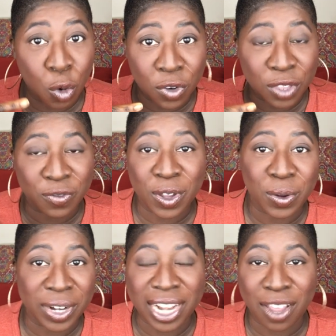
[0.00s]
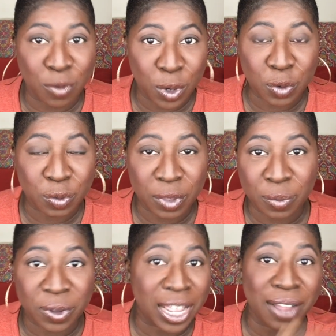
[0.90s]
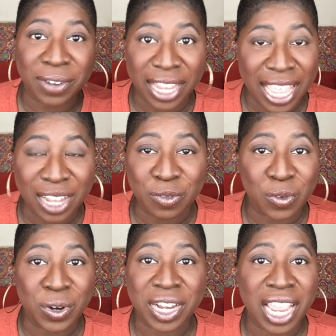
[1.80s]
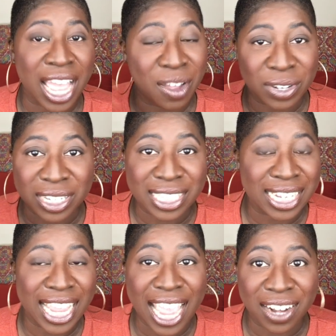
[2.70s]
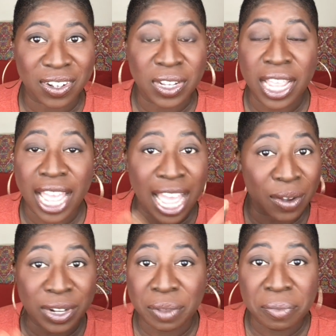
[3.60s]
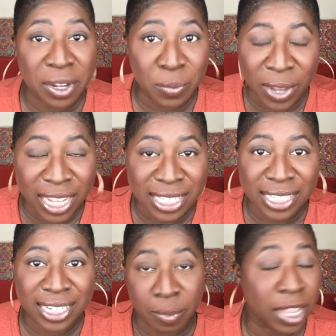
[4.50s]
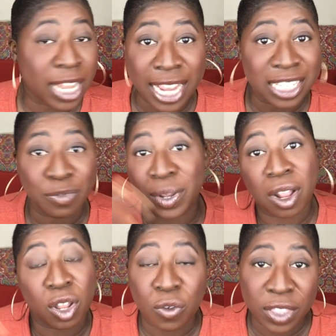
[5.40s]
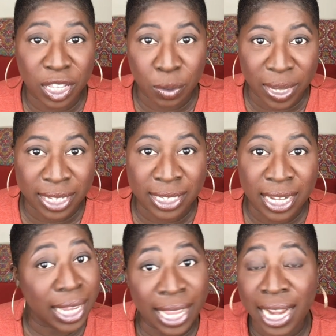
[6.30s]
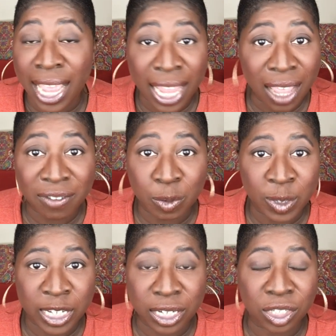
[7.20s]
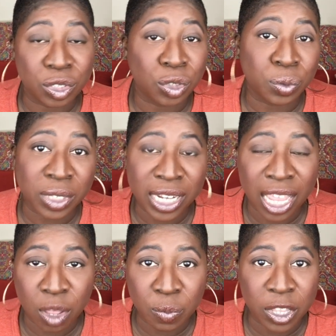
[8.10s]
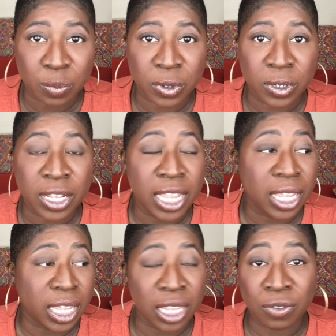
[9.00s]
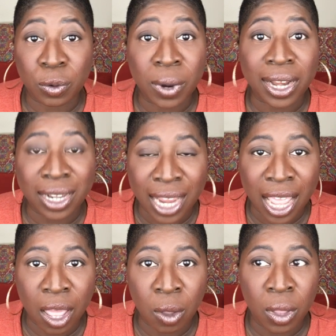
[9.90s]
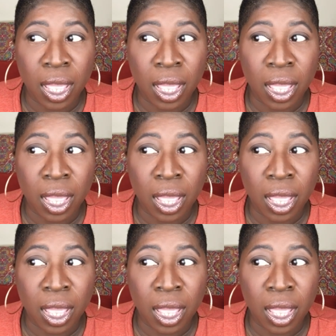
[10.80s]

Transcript: over the phone, and I've worked with people out in California, out in Seattle, out in the Midwest. My clients have been all over the US, and I have the potential to really help people, even right now,